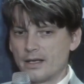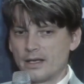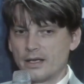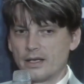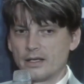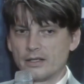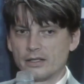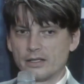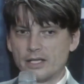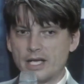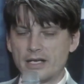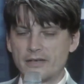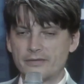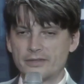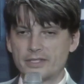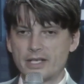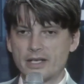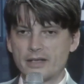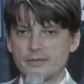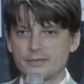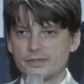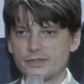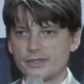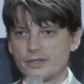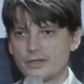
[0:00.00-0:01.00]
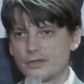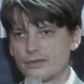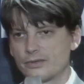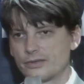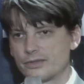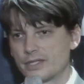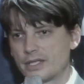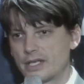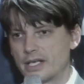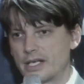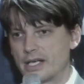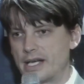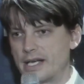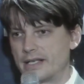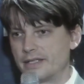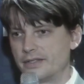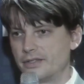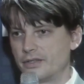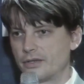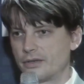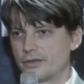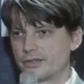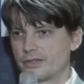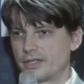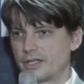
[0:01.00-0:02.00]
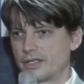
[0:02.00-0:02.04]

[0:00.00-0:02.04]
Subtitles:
And a lot of times those ICOs,